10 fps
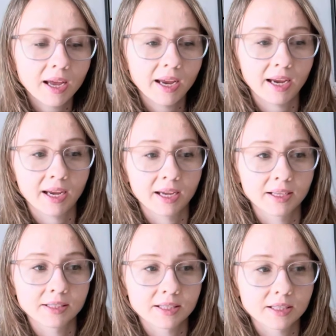
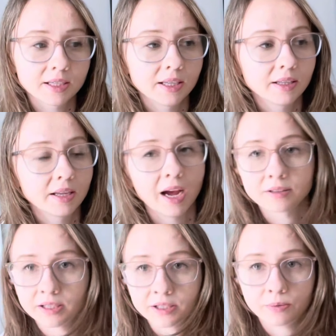And I'll
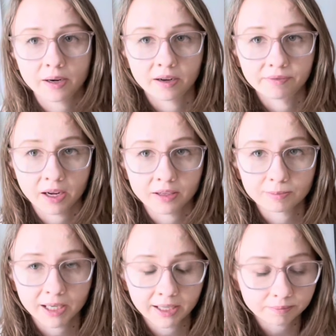tell you where I found
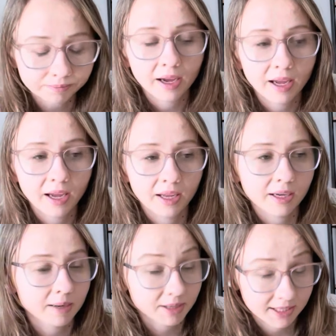them at. And
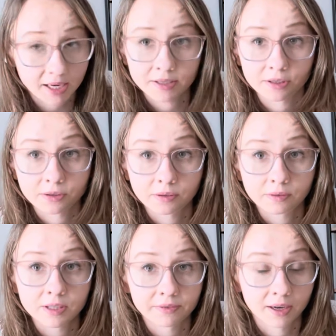I'm excited
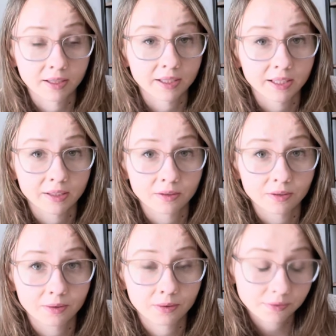to finally
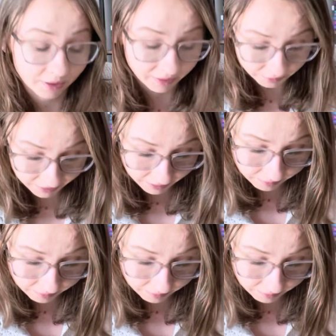read it.